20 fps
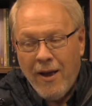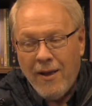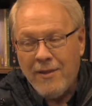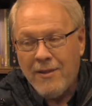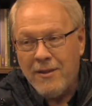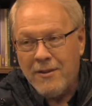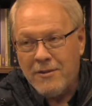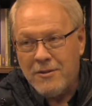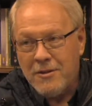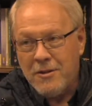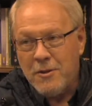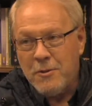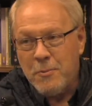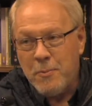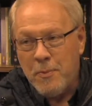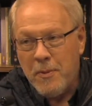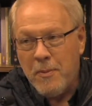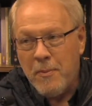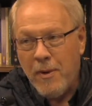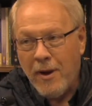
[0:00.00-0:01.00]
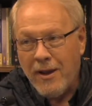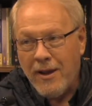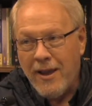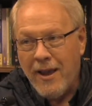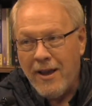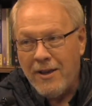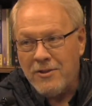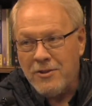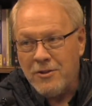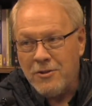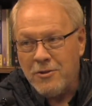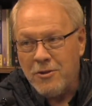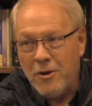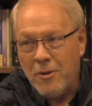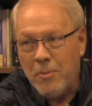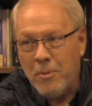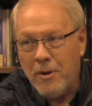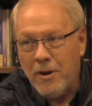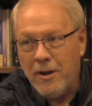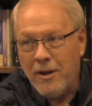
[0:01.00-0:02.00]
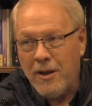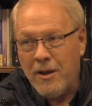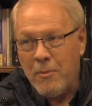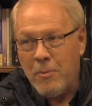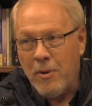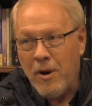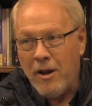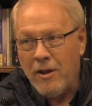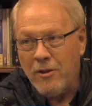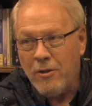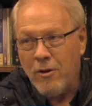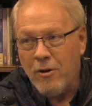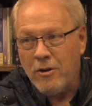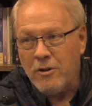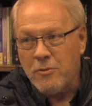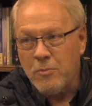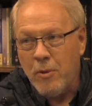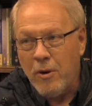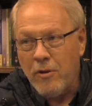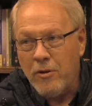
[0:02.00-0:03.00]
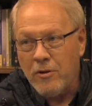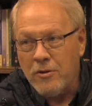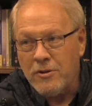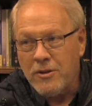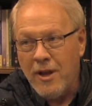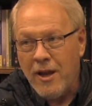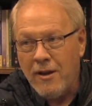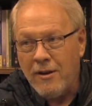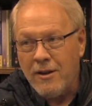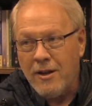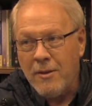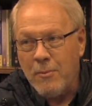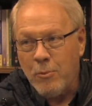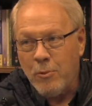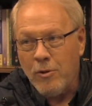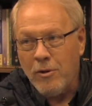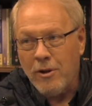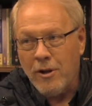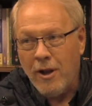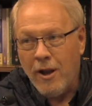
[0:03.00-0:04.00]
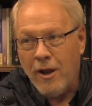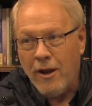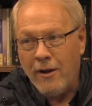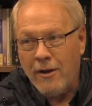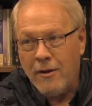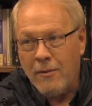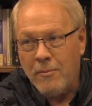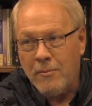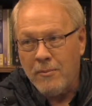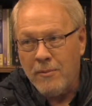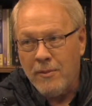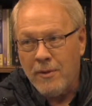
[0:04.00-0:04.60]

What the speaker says: This just be my guess interpreting. He probably thought his brothers down deep really liked him,